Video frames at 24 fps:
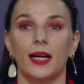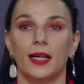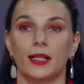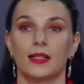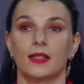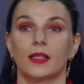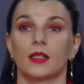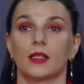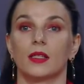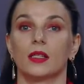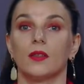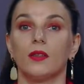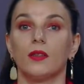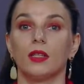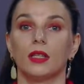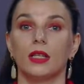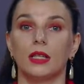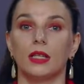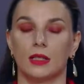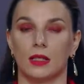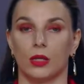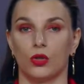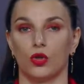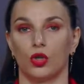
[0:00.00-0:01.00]
is
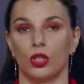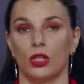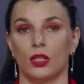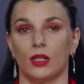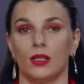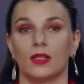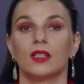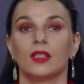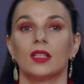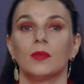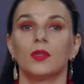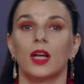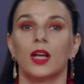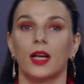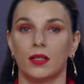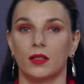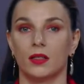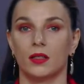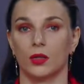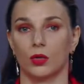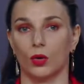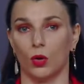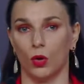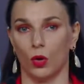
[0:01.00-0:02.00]
actively
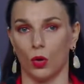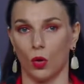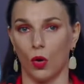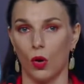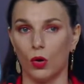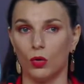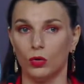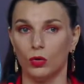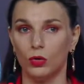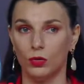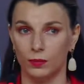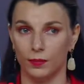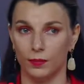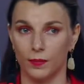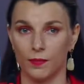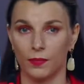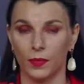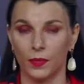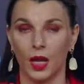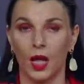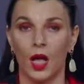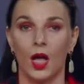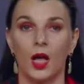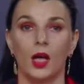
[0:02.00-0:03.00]
developing from
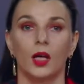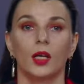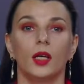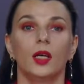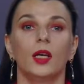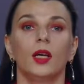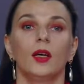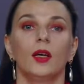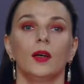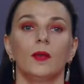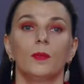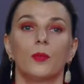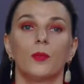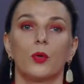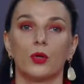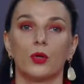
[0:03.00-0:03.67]
2017